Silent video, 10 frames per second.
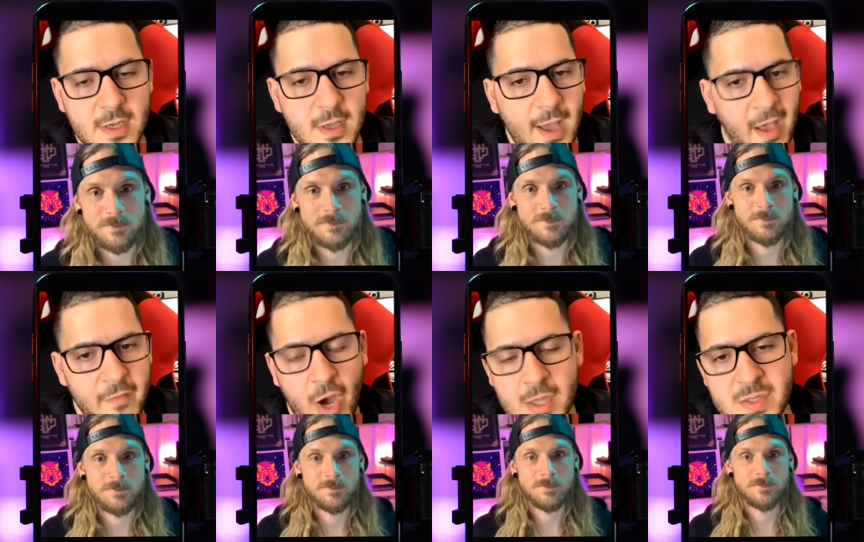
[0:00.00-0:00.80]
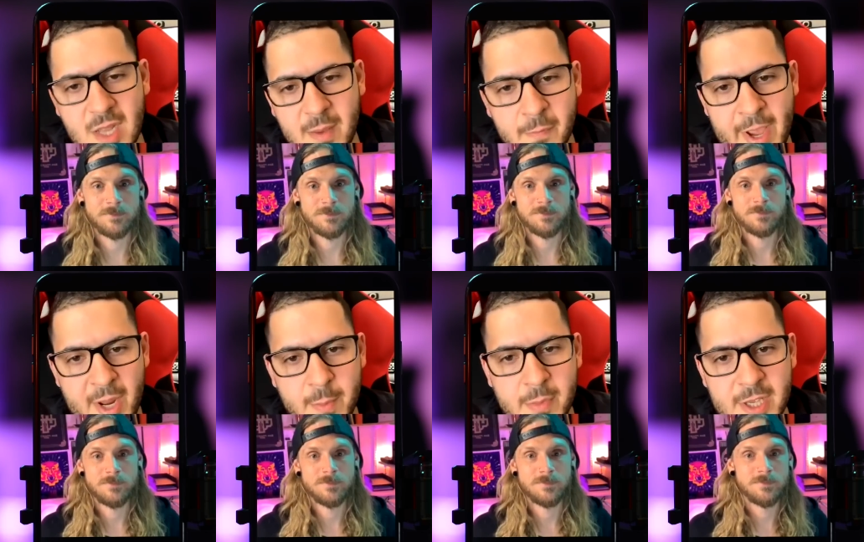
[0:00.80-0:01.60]
Speaker 1: I've gone to them
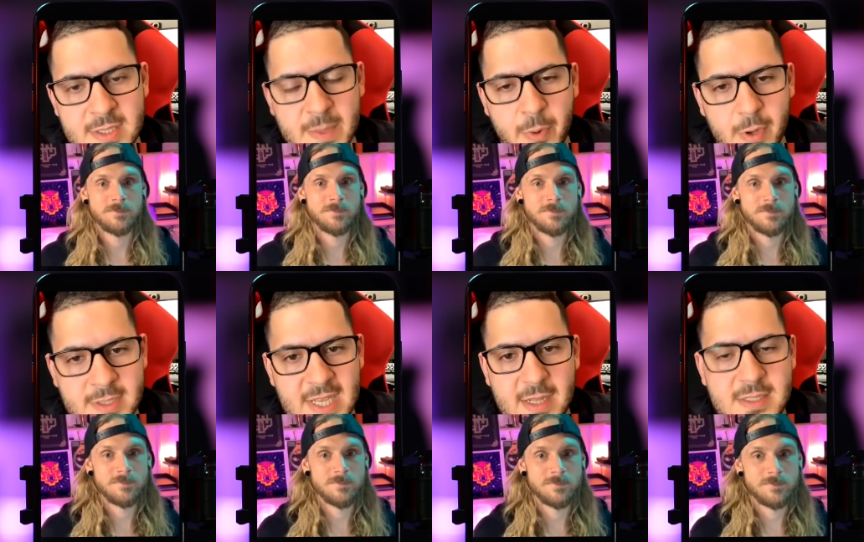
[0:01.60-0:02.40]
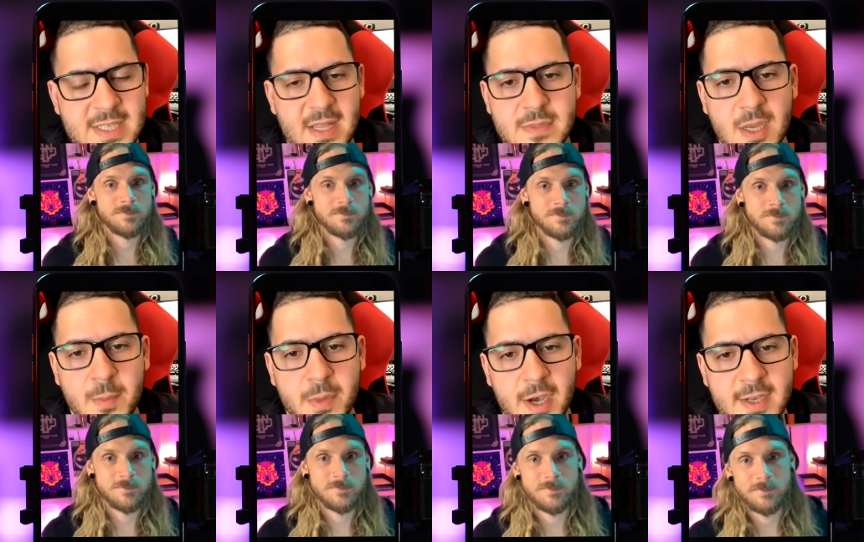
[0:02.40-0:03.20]
randomly, support, send them some
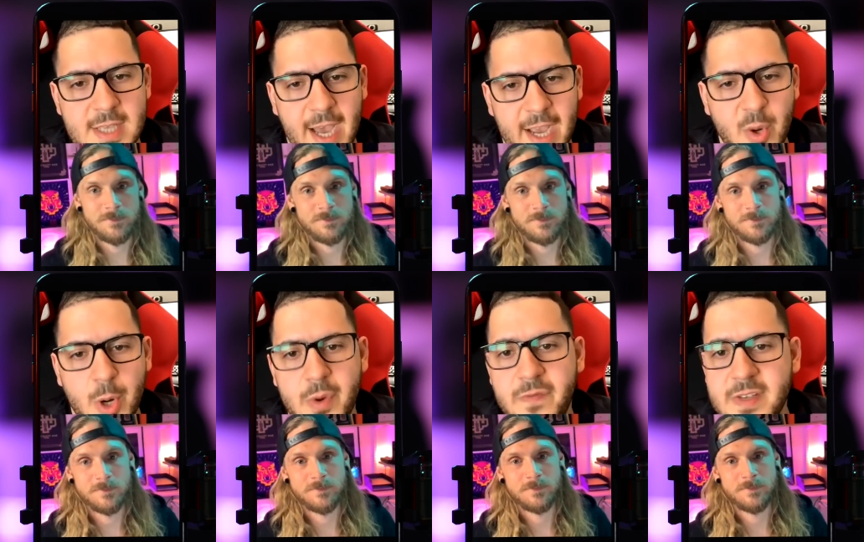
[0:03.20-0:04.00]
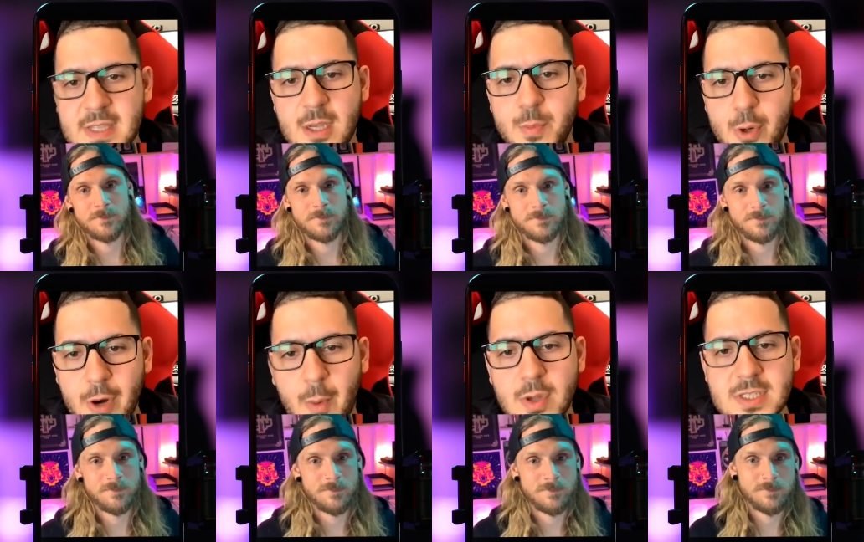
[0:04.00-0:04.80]
bugs. I go and revisit their
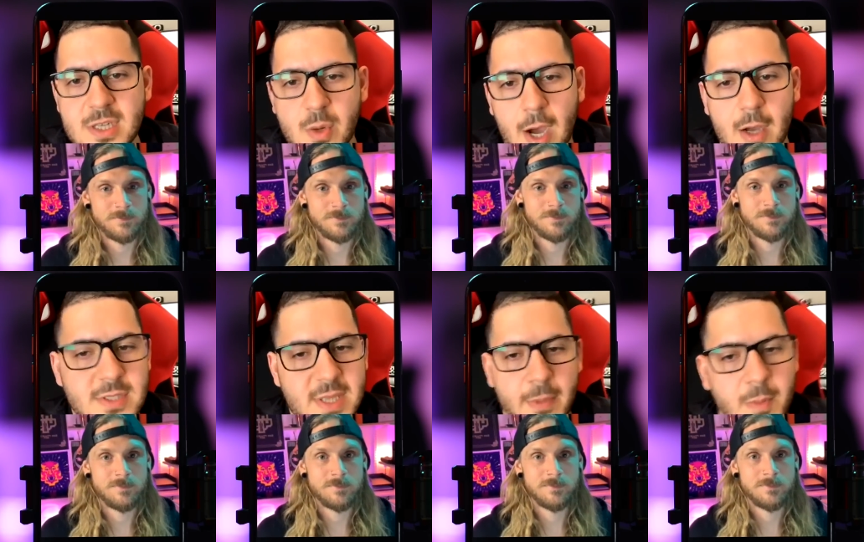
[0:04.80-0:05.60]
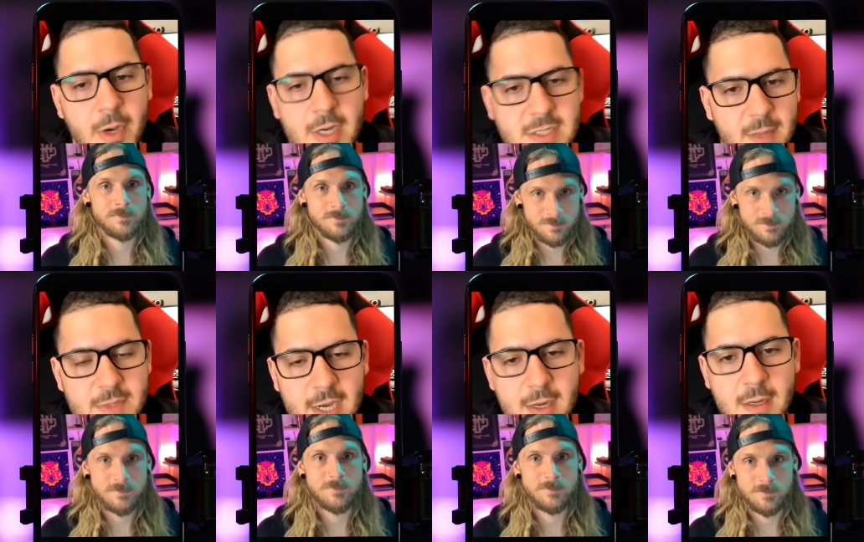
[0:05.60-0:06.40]
program once in a while, submit bugs to them,
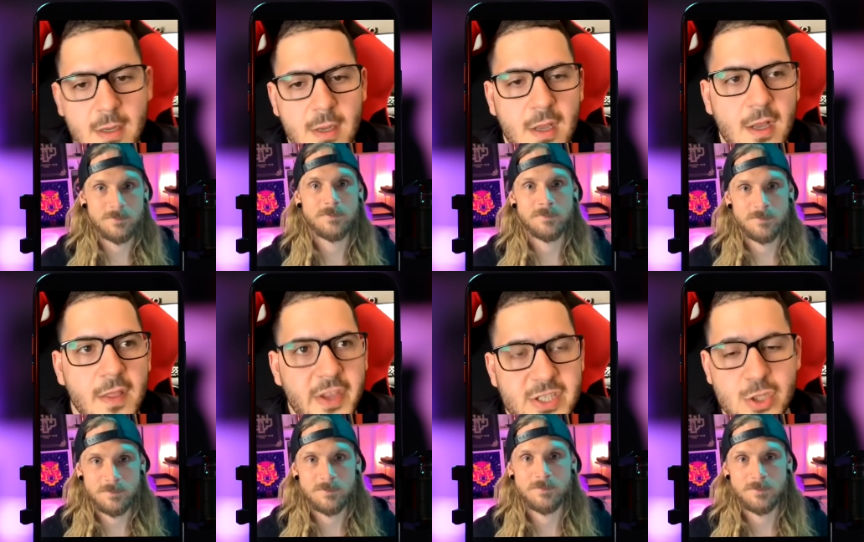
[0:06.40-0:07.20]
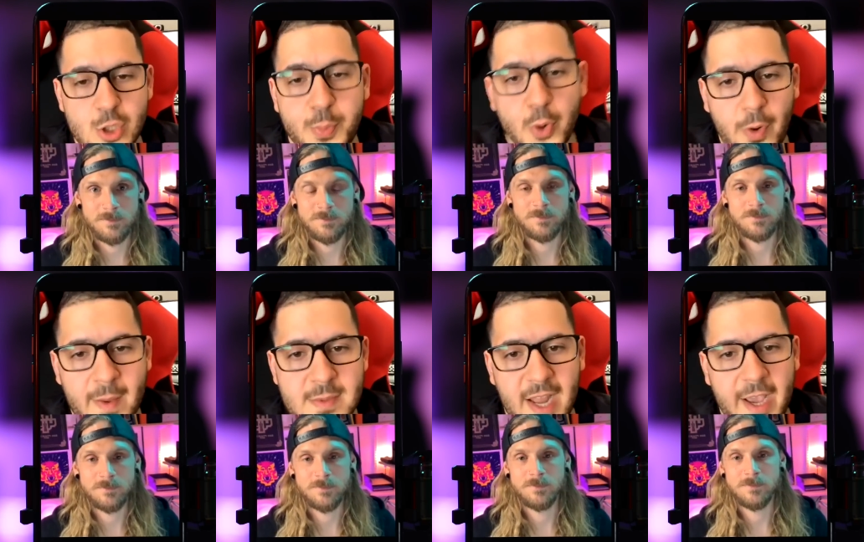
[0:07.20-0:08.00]
done. There's new
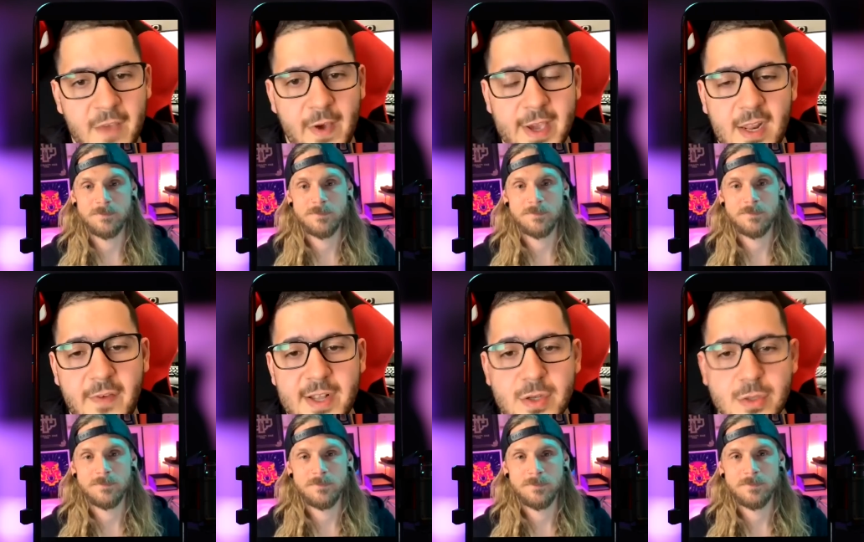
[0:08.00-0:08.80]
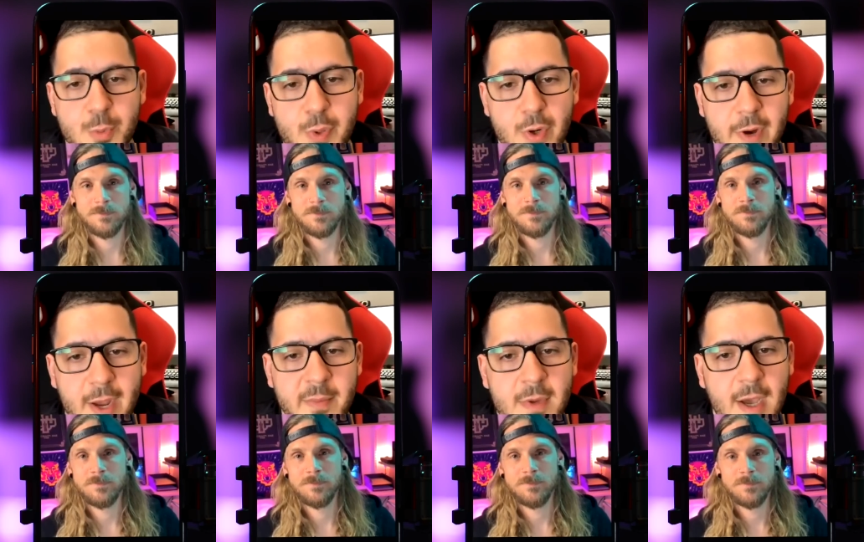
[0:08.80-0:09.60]
programs that I, if I get invited to a new
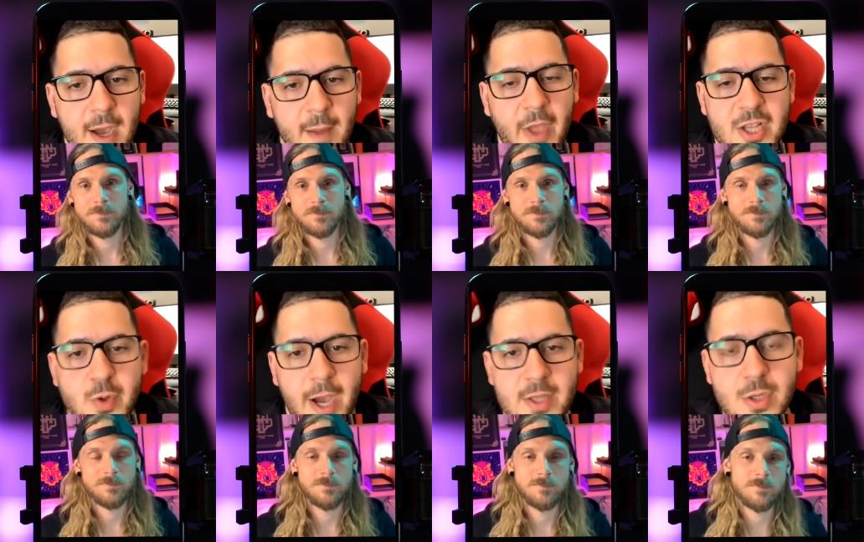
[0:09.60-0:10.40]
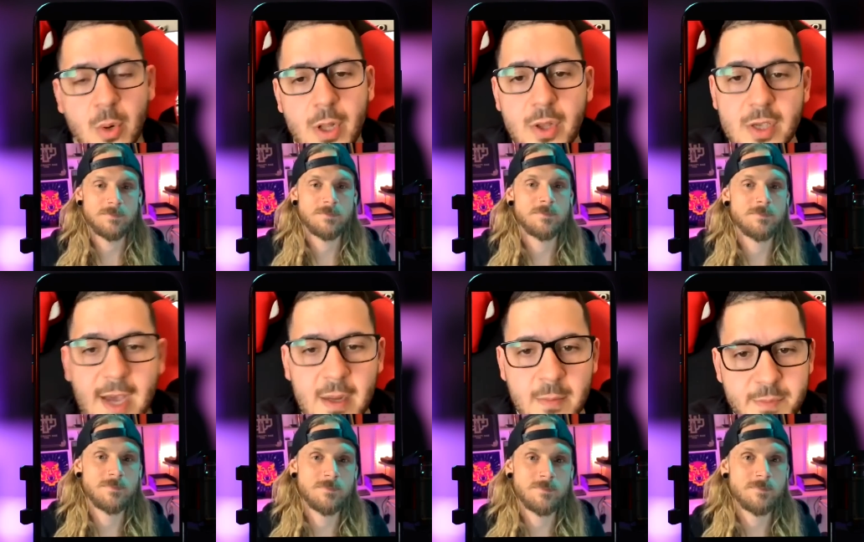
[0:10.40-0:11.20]
program, um, I try to go and look
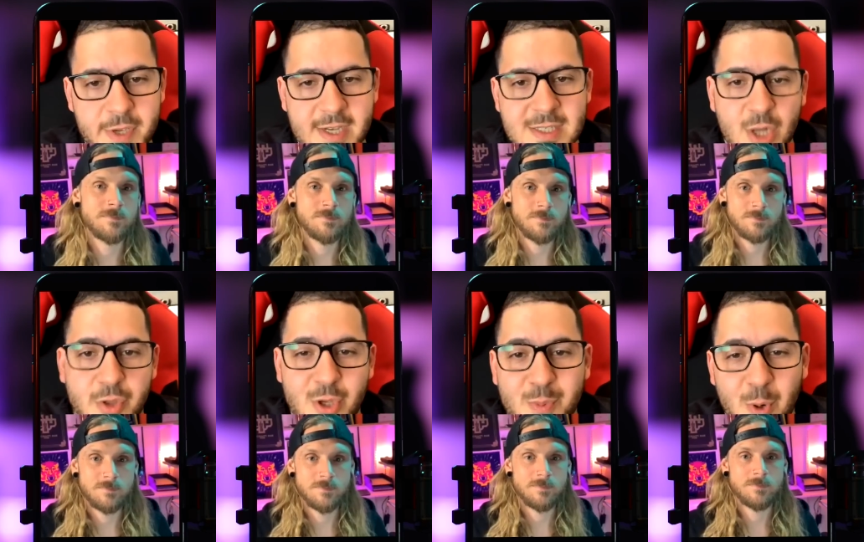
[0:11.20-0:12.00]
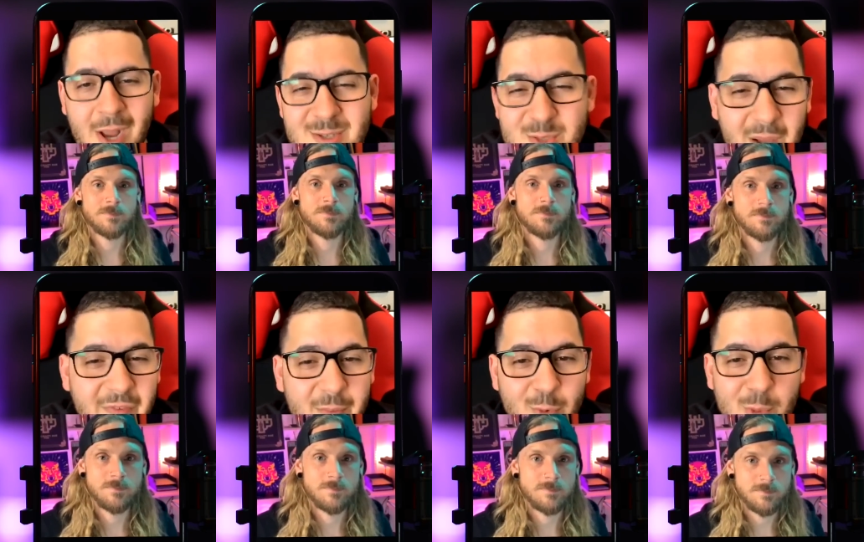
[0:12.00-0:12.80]
at them because, you know, new programs, you probably
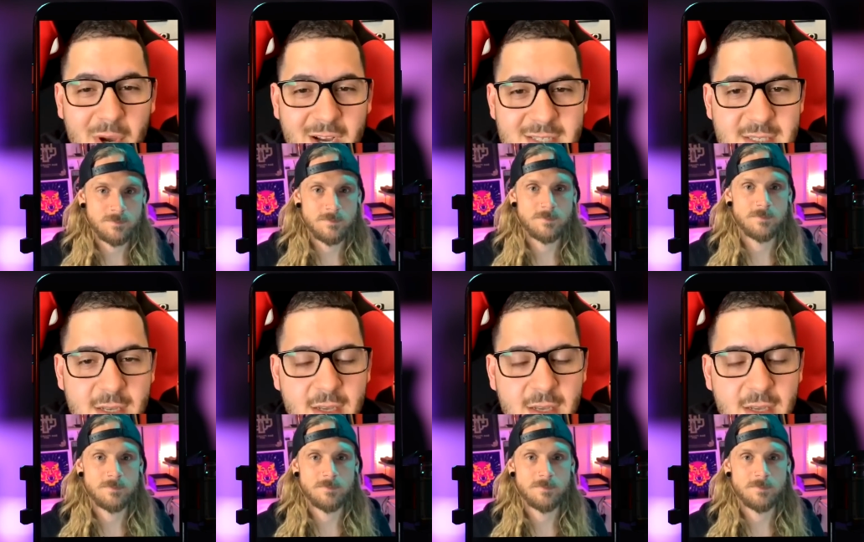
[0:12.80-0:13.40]
find more bugs.